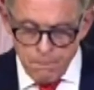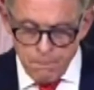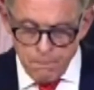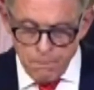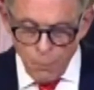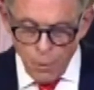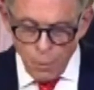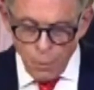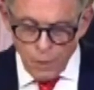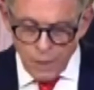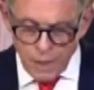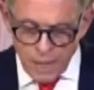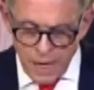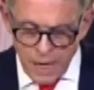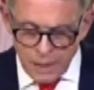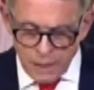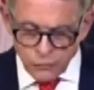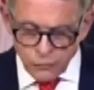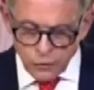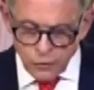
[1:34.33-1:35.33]
What we
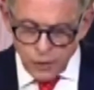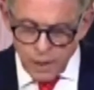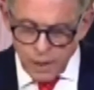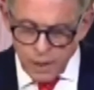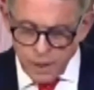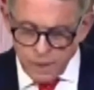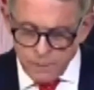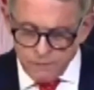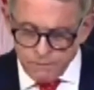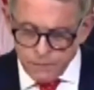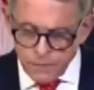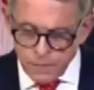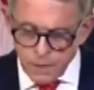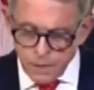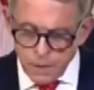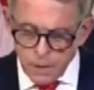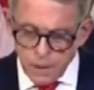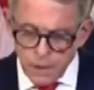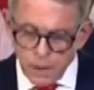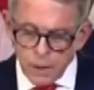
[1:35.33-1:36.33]
can say
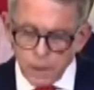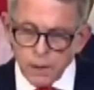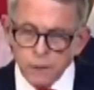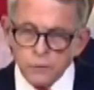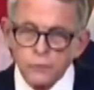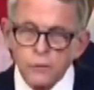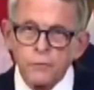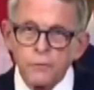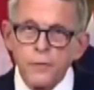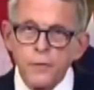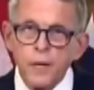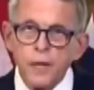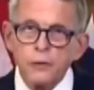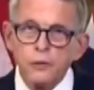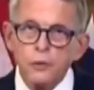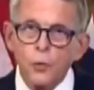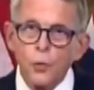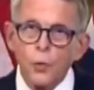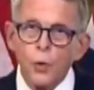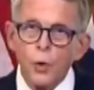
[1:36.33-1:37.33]
is that things
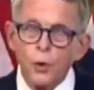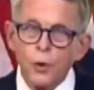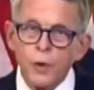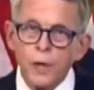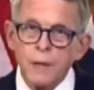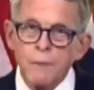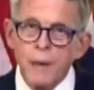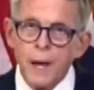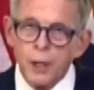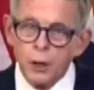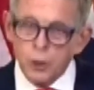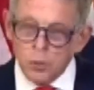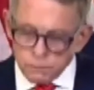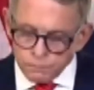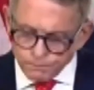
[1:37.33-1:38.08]
will get better,